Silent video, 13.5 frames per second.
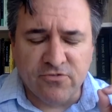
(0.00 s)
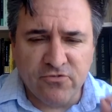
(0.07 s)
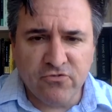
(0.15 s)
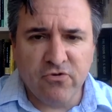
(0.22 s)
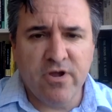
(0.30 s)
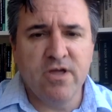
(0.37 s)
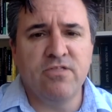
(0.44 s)

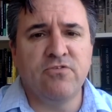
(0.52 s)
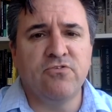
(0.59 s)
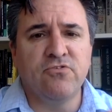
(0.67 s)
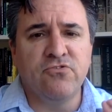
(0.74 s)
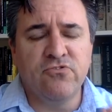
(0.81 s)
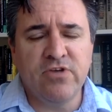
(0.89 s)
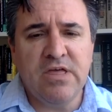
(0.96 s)
strength
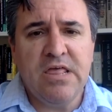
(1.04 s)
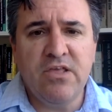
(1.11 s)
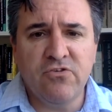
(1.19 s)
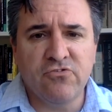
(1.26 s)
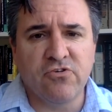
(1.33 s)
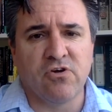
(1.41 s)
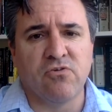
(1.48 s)
she
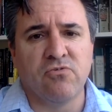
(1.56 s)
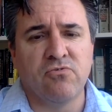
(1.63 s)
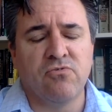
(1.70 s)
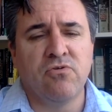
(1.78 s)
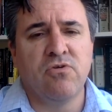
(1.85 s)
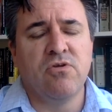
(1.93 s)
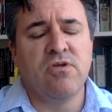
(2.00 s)
showed
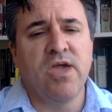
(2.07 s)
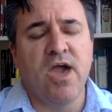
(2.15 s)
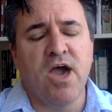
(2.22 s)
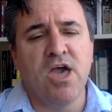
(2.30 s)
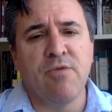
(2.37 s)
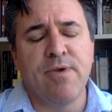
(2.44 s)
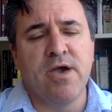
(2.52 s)

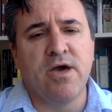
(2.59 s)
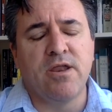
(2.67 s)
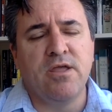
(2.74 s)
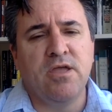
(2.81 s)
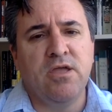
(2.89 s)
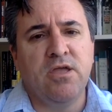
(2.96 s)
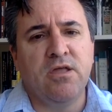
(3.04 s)
came out
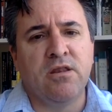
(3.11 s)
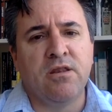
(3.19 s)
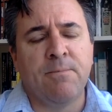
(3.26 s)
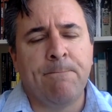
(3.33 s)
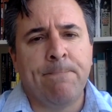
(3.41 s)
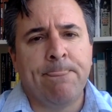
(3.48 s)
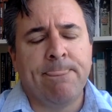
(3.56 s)
in
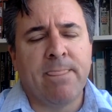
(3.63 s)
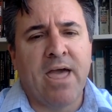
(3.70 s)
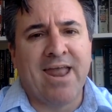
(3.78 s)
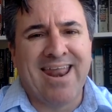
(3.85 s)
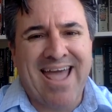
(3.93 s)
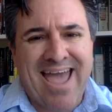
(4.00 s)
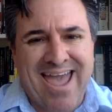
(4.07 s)

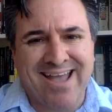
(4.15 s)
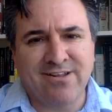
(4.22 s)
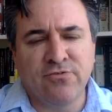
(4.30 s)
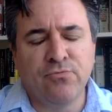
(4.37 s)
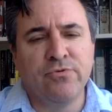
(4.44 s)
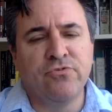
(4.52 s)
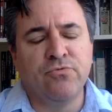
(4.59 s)
an
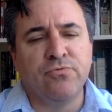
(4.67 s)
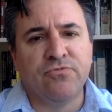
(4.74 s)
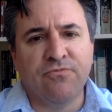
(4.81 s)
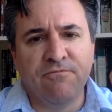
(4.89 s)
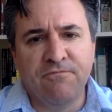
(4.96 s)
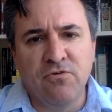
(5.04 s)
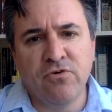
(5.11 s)
act which was
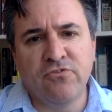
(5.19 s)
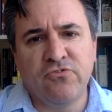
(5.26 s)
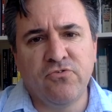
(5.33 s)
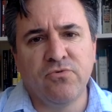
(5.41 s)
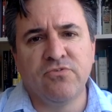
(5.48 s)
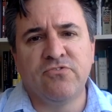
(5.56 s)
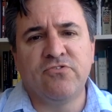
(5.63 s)

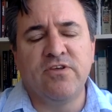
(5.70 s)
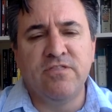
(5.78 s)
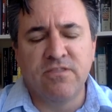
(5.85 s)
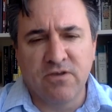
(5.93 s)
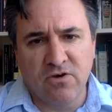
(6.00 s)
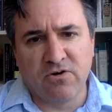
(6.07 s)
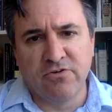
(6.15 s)
virtuous
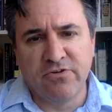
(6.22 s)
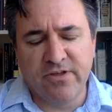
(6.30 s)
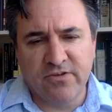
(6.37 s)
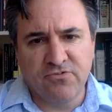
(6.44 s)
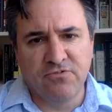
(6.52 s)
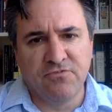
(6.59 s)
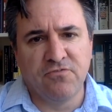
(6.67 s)
in the
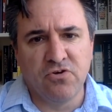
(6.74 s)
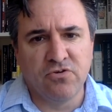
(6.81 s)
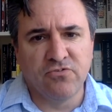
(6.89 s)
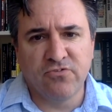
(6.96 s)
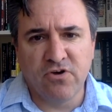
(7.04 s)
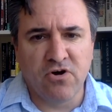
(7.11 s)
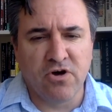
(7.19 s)
context of her
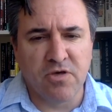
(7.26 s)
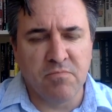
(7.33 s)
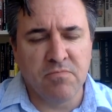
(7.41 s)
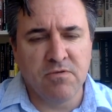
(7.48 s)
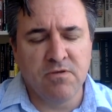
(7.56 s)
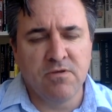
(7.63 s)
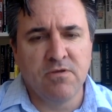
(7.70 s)
time
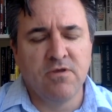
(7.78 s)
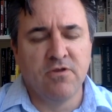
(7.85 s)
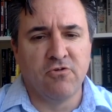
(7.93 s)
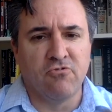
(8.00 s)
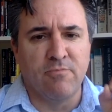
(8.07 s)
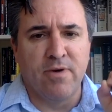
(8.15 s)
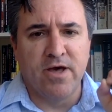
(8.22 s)

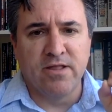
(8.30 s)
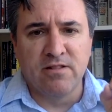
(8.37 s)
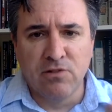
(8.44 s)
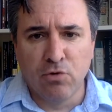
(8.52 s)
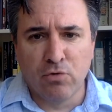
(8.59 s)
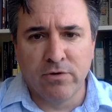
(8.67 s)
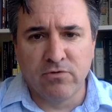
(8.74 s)
to remain
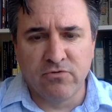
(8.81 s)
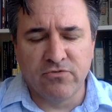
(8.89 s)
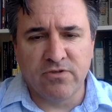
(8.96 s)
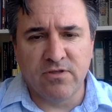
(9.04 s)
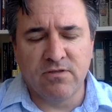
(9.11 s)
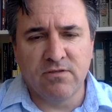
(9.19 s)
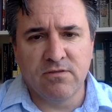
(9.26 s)

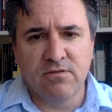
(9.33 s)
loyalty.